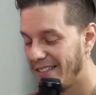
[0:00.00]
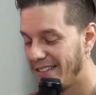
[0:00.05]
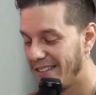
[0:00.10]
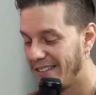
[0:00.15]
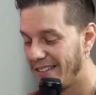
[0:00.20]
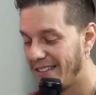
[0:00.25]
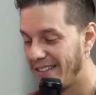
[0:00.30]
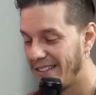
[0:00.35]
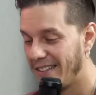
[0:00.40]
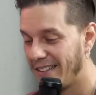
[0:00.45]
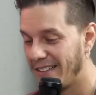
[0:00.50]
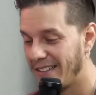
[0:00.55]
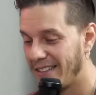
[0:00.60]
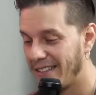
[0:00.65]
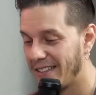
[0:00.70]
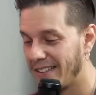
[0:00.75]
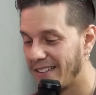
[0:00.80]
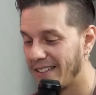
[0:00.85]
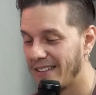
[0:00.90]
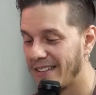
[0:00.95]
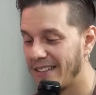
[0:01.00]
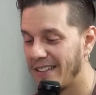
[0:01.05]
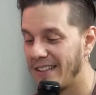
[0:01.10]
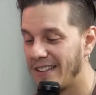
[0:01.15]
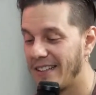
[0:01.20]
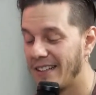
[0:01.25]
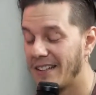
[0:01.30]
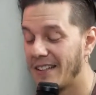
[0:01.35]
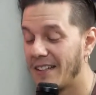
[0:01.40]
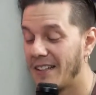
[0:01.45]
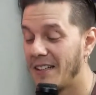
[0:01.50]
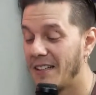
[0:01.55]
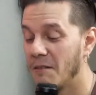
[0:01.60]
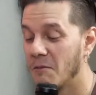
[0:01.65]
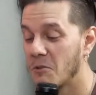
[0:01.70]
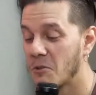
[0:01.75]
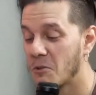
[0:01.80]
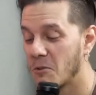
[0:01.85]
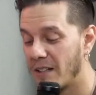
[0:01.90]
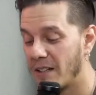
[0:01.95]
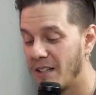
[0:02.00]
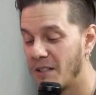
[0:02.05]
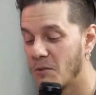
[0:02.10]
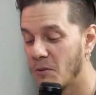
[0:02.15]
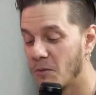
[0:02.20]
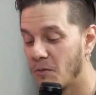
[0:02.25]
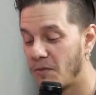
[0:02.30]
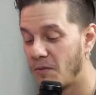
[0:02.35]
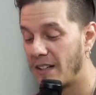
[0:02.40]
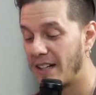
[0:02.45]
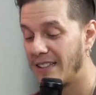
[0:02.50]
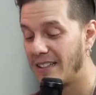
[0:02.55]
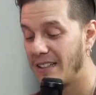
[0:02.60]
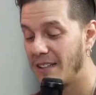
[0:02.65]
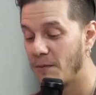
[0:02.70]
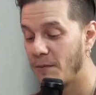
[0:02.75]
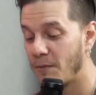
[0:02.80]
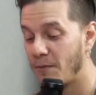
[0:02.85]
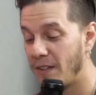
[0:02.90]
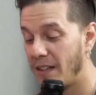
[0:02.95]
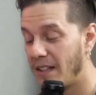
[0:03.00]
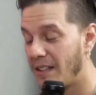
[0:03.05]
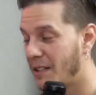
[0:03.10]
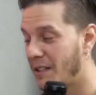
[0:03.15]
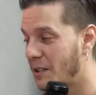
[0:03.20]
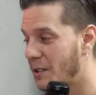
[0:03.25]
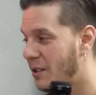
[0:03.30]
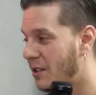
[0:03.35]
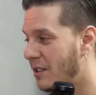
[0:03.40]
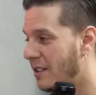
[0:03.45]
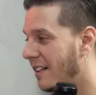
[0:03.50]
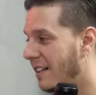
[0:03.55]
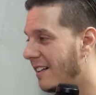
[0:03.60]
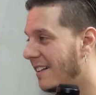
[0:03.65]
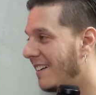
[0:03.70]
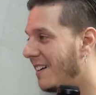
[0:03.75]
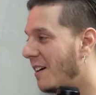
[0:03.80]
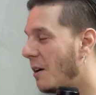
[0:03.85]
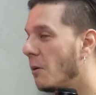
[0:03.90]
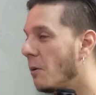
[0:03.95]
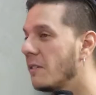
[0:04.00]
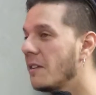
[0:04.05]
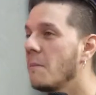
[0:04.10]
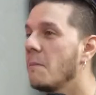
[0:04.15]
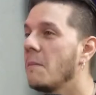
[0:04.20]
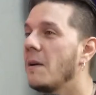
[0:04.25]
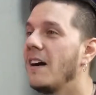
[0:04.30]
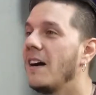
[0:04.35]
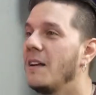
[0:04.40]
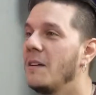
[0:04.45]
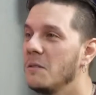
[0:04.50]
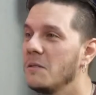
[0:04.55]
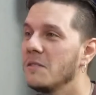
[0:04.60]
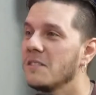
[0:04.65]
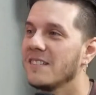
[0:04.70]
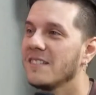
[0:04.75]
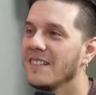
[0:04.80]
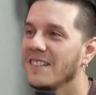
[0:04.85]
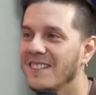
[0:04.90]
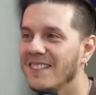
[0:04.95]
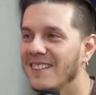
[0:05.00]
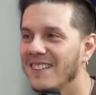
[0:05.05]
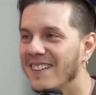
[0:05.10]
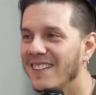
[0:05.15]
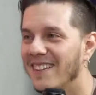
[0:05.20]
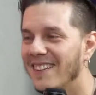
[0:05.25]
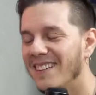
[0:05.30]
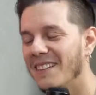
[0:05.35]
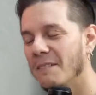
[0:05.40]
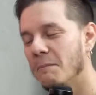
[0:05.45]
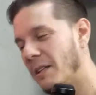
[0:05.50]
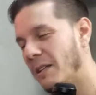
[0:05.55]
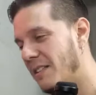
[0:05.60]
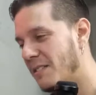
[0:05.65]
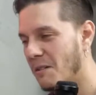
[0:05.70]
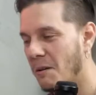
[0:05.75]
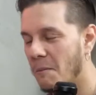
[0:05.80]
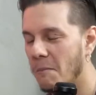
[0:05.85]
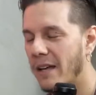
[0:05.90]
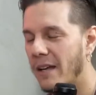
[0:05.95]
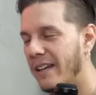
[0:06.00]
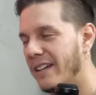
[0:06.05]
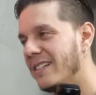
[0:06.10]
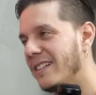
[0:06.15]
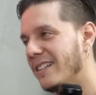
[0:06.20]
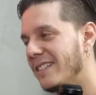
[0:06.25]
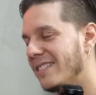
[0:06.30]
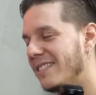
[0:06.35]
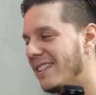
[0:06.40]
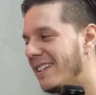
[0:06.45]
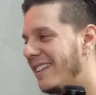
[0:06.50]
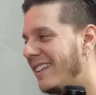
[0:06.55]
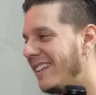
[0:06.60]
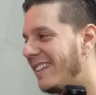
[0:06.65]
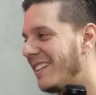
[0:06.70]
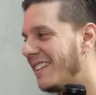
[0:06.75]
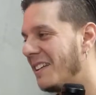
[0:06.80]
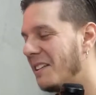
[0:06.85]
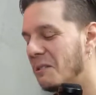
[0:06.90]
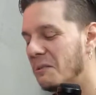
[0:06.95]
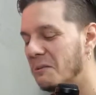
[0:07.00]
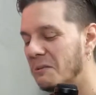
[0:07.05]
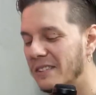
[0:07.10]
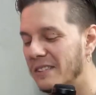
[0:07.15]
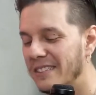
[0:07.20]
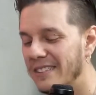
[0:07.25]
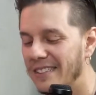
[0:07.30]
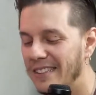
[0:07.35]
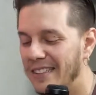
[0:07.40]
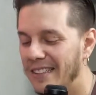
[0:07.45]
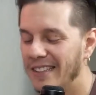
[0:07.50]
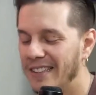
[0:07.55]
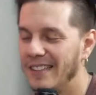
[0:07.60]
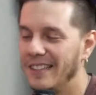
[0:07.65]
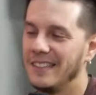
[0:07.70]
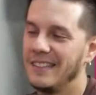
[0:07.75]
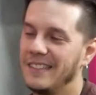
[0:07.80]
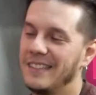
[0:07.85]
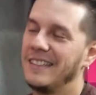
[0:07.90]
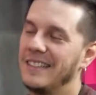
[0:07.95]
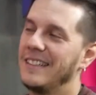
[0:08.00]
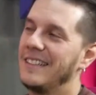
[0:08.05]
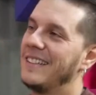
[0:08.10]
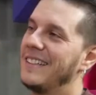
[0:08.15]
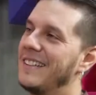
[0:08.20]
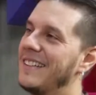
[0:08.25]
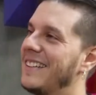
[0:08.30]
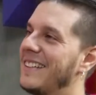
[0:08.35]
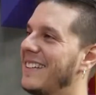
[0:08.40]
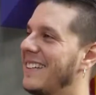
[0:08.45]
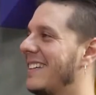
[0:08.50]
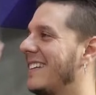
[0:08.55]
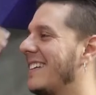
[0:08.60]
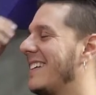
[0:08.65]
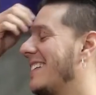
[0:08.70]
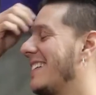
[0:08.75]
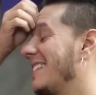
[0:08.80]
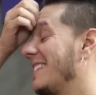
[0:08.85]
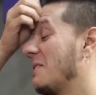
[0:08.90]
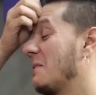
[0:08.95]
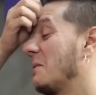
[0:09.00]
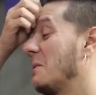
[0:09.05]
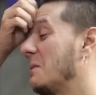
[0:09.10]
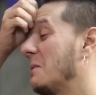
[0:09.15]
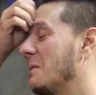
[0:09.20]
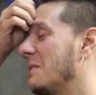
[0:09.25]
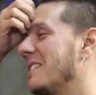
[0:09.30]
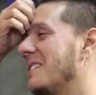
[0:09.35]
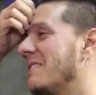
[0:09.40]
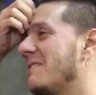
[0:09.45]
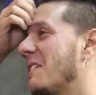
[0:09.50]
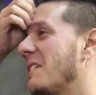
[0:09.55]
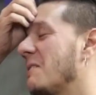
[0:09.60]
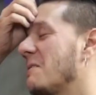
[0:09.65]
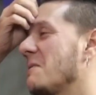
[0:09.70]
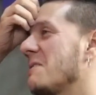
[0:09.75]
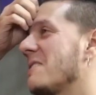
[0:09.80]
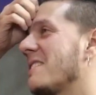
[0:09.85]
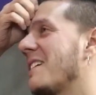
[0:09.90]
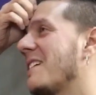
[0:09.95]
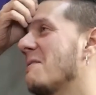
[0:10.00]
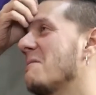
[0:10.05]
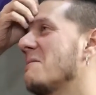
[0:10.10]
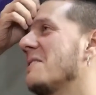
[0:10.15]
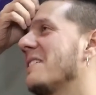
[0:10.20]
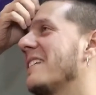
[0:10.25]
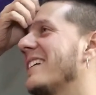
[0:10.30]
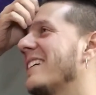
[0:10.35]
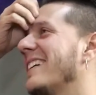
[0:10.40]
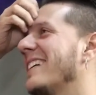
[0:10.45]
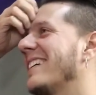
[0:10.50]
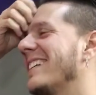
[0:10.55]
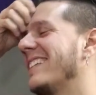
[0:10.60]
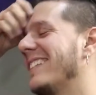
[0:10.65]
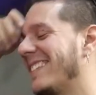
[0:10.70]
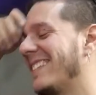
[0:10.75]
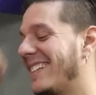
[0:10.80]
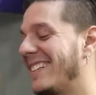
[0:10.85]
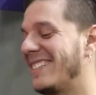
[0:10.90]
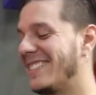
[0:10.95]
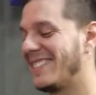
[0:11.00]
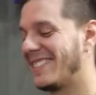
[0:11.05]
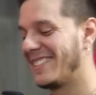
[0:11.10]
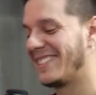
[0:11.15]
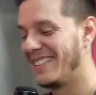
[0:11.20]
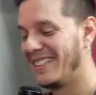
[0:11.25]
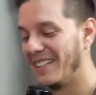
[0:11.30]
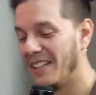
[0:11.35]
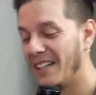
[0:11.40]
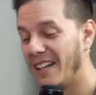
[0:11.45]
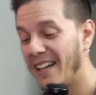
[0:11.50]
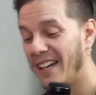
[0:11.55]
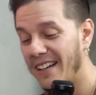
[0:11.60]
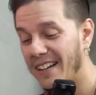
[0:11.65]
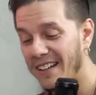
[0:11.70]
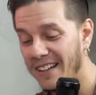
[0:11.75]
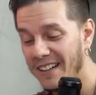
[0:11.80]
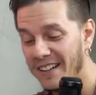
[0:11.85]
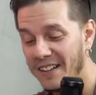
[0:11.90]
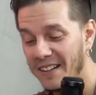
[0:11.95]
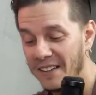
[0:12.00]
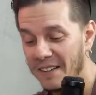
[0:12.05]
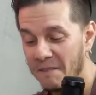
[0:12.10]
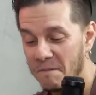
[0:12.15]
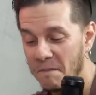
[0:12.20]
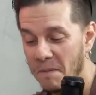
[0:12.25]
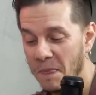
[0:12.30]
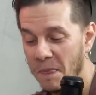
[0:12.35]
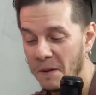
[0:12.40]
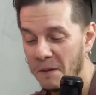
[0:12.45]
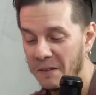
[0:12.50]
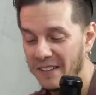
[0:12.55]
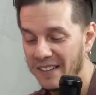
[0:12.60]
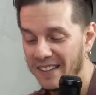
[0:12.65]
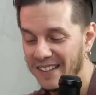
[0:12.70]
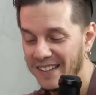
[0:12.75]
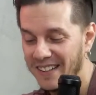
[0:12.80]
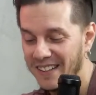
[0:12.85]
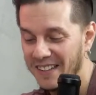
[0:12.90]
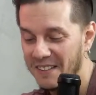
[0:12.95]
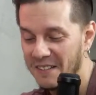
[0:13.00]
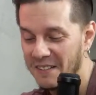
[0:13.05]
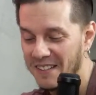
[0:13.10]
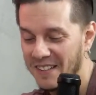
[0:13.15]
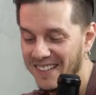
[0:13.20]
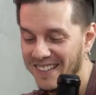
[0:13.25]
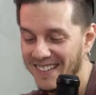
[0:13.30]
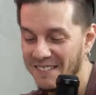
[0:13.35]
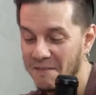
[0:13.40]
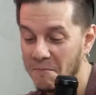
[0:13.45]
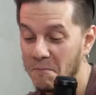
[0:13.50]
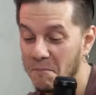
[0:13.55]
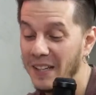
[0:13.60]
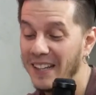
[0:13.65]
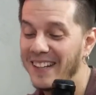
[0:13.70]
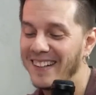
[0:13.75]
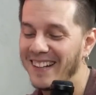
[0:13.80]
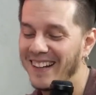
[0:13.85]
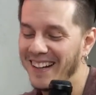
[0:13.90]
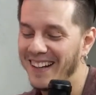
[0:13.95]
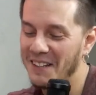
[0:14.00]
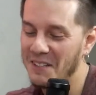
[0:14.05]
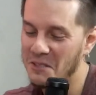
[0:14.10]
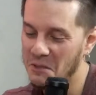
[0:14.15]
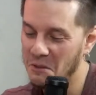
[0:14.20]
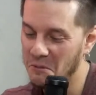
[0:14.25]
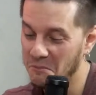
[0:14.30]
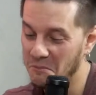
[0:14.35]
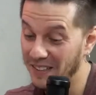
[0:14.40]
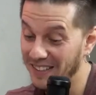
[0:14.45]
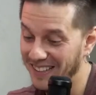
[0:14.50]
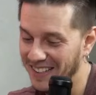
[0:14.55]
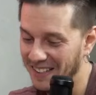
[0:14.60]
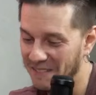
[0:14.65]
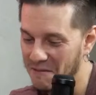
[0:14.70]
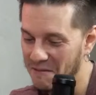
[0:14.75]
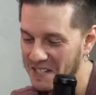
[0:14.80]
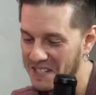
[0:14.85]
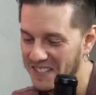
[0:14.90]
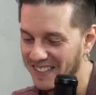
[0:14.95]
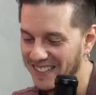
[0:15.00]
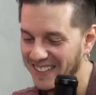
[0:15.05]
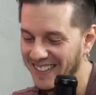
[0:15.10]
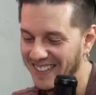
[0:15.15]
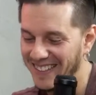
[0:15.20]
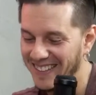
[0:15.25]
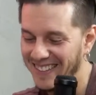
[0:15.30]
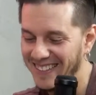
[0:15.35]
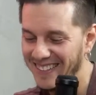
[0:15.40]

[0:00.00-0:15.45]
and I am trying to finally finish all the Marios, but it's not Mega. It's the Nintendo one. Yeah, yes. It's cool. It's very nostalgic. Nice. Okay, Big Nigel Bianca mentioned here.